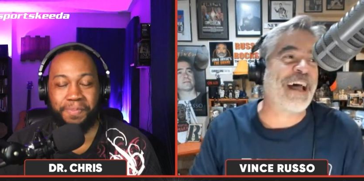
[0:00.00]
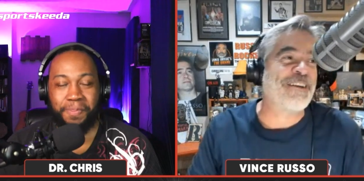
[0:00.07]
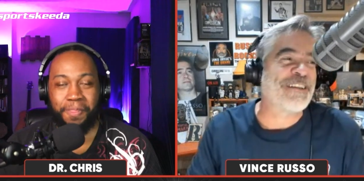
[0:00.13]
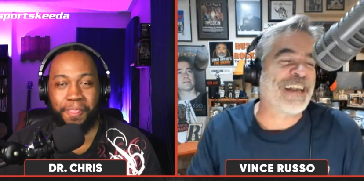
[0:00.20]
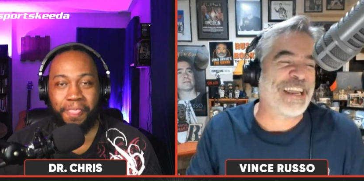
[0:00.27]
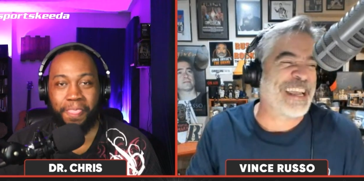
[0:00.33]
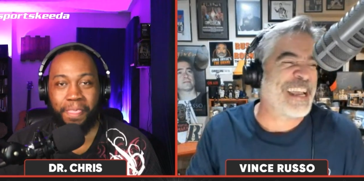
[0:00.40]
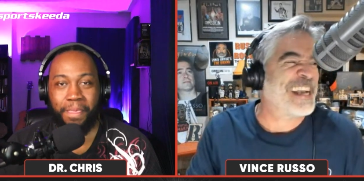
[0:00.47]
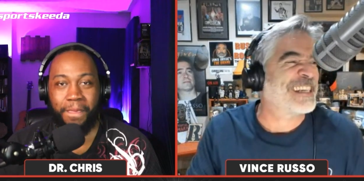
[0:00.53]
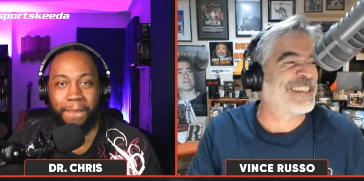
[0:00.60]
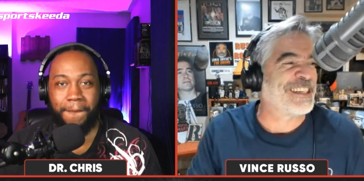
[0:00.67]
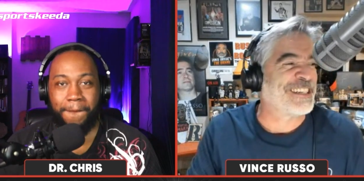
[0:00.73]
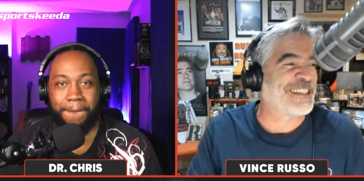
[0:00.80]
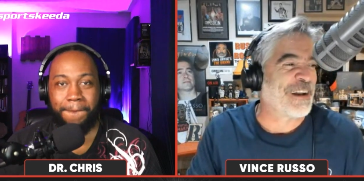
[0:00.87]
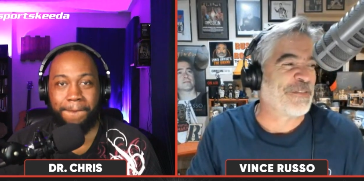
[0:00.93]
Speaker 1: you got to ask
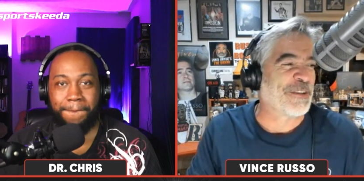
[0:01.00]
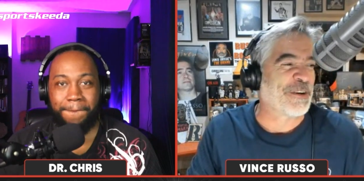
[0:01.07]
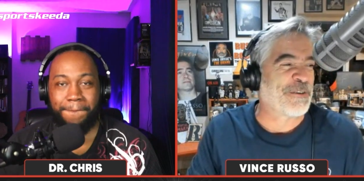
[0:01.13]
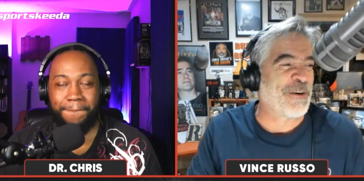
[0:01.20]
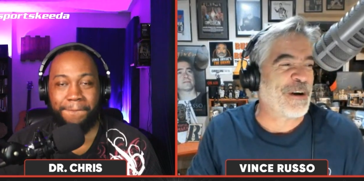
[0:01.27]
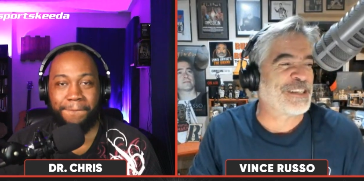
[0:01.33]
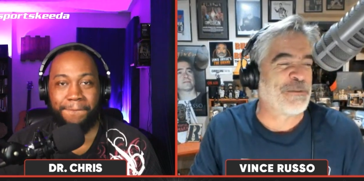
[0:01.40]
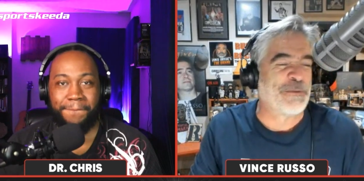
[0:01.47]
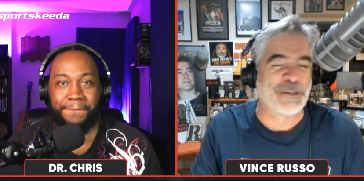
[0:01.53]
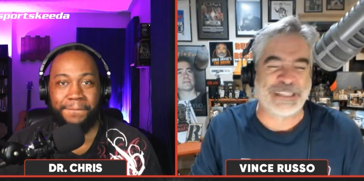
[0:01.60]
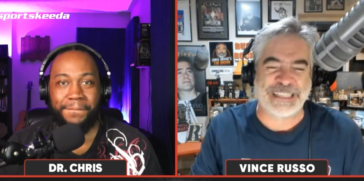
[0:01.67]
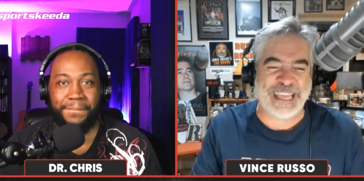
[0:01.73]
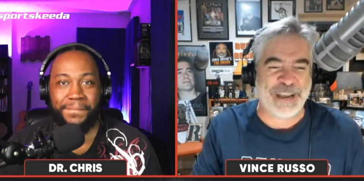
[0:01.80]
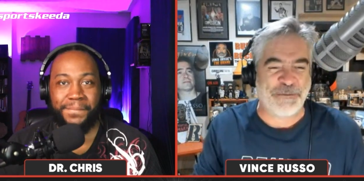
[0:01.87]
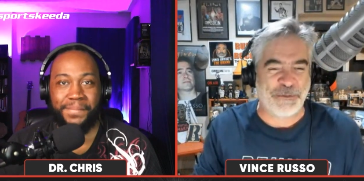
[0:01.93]
yourself the question, was
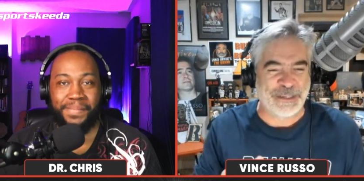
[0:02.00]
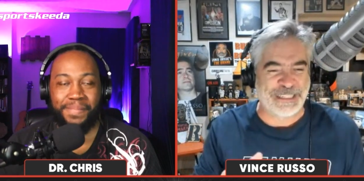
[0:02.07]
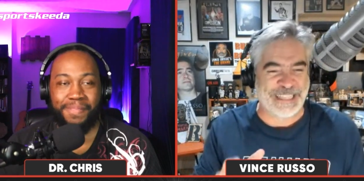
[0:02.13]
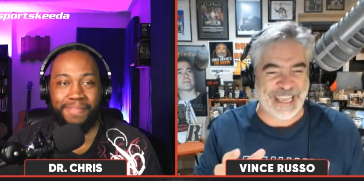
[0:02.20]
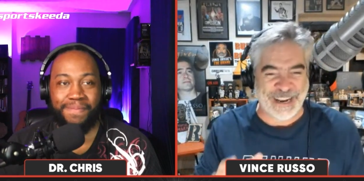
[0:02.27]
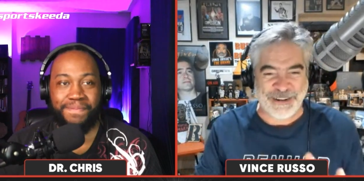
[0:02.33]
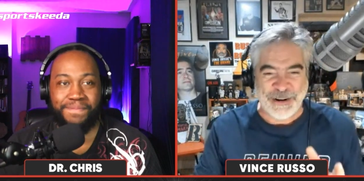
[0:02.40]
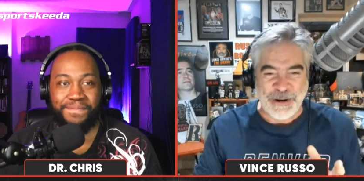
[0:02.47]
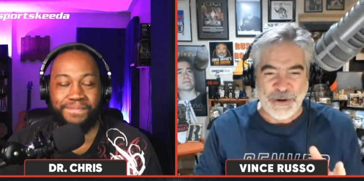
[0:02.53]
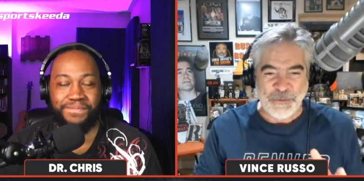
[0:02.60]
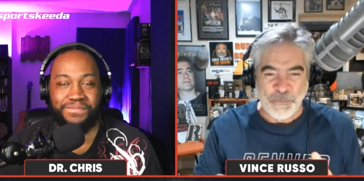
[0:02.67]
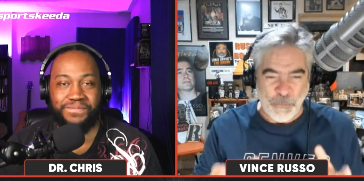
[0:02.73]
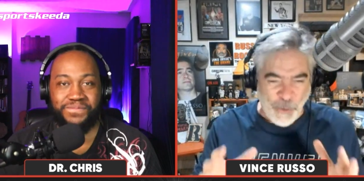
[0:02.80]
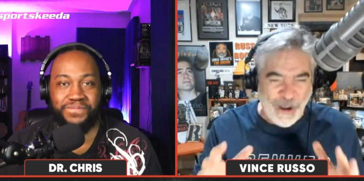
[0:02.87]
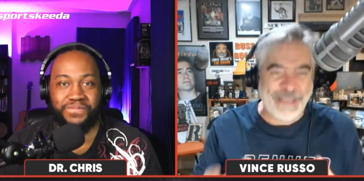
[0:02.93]
there, was there
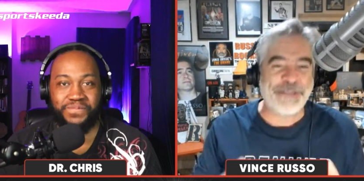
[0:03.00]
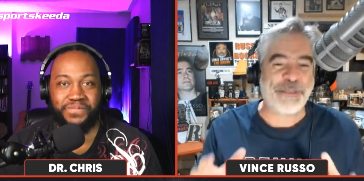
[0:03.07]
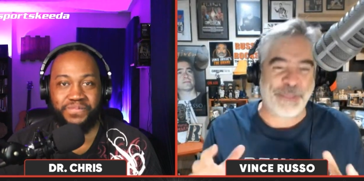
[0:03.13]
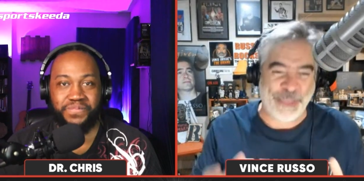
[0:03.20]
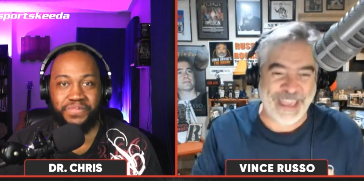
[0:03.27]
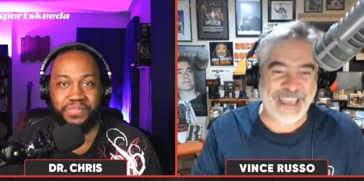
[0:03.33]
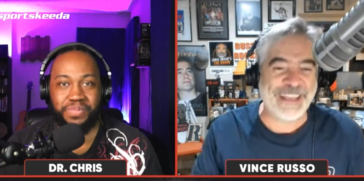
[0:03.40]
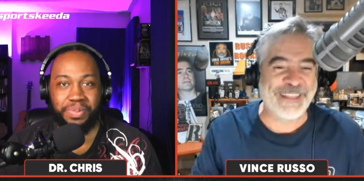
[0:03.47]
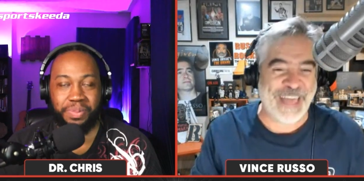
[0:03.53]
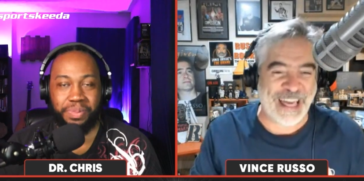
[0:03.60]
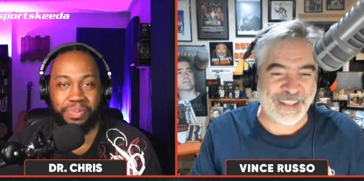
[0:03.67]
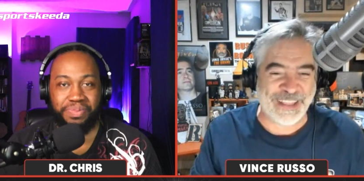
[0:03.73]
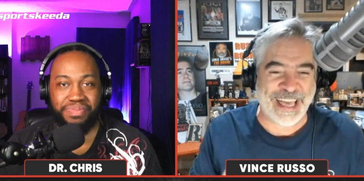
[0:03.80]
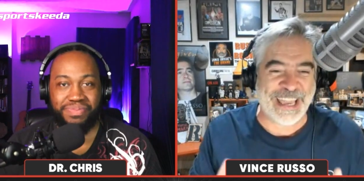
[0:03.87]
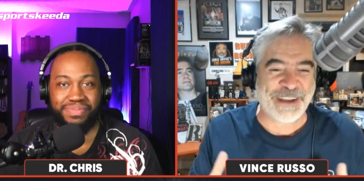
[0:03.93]
one thing
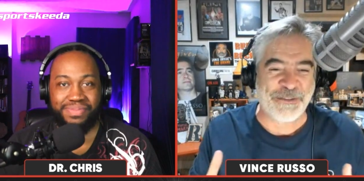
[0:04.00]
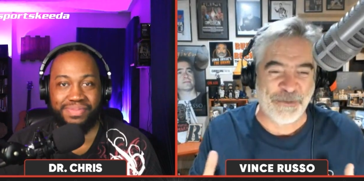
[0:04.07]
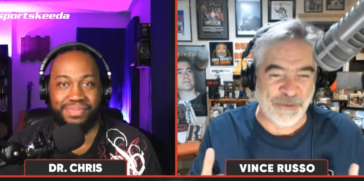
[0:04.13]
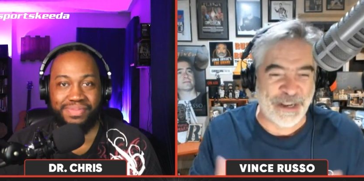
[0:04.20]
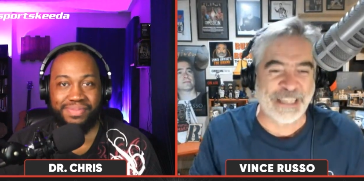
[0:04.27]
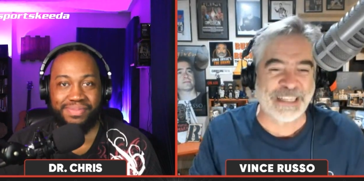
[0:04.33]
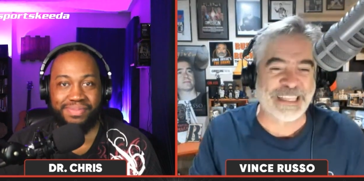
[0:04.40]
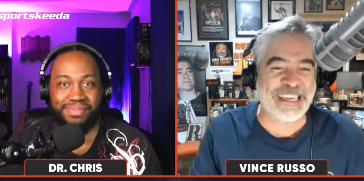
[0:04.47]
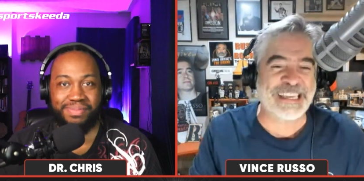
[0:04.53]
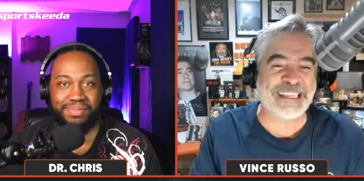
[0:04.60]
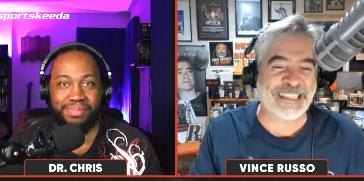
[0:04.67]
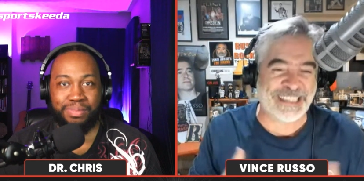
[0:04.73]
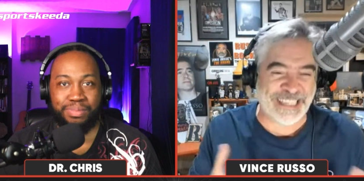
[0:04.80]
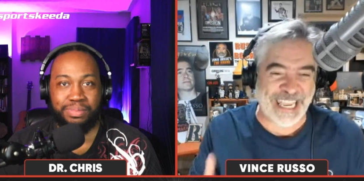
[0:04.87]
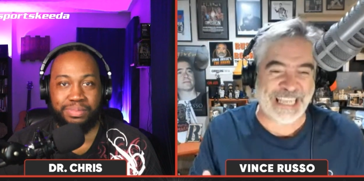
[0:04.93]
that like really
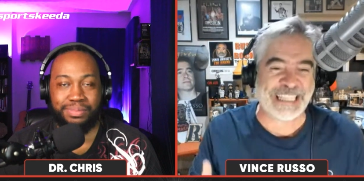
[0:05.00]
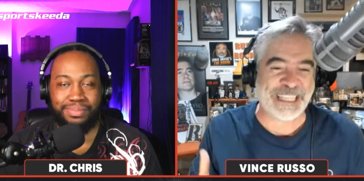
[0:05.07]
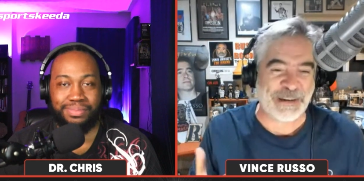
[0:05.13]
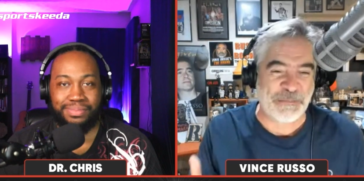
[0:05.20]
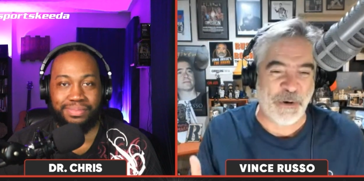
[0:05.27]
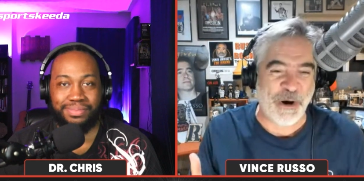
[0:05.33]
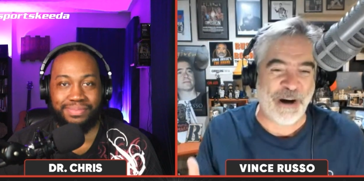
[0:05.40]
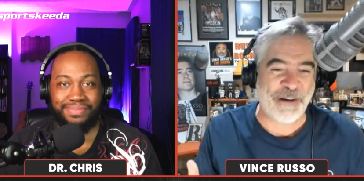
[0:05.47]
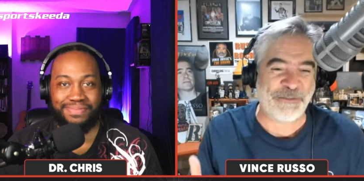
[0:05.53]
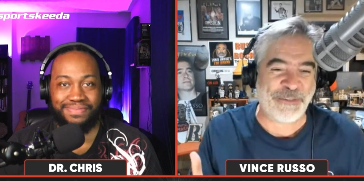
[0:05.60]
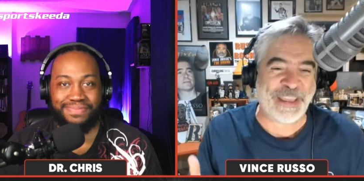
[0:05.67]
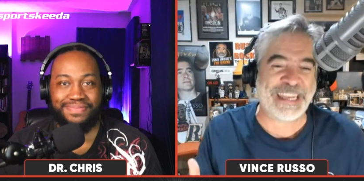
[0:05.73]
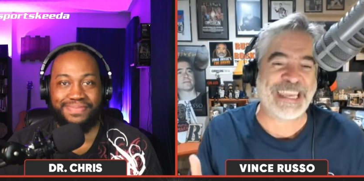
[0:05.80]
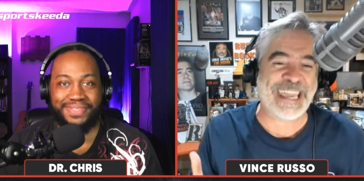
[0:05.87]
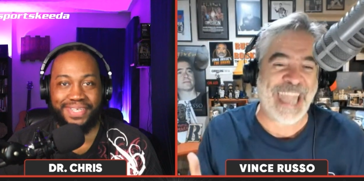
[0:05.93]
ticked him off
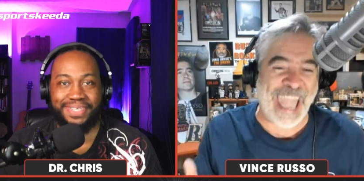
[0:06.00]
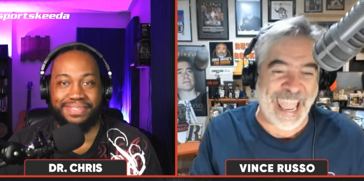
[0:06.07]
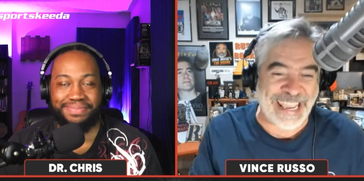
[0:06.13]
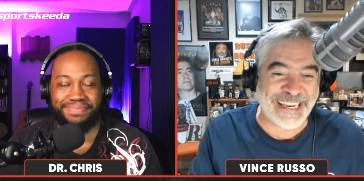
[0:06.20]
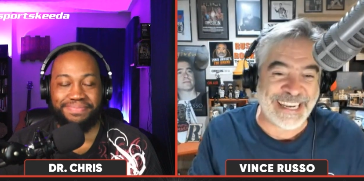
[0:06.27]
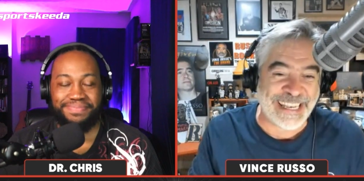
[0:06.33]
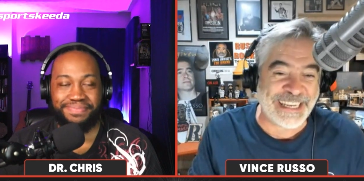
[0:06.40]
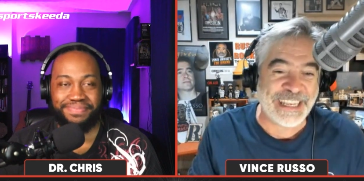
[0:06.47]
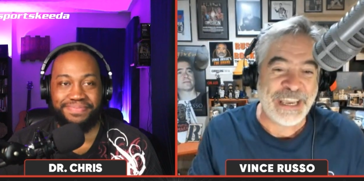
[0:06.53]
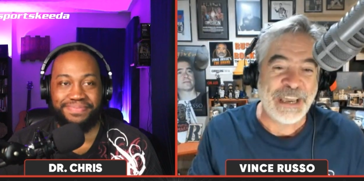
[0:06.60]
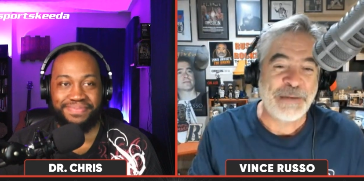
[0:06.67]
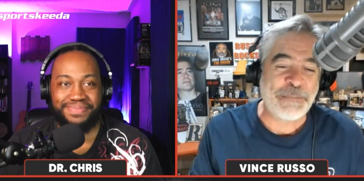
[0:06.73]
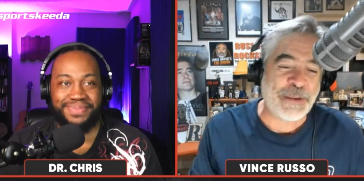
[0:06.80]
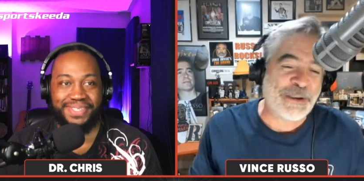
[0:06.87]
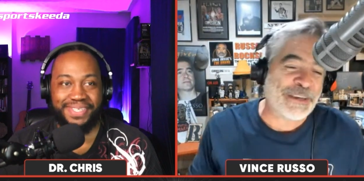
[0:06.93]
and he yeah. hated?
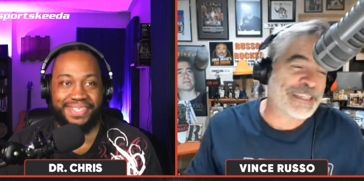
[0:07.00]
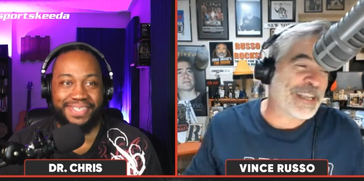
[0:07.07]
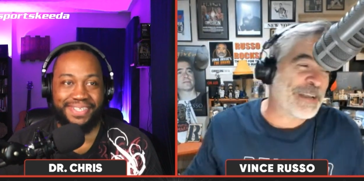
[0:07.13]
Because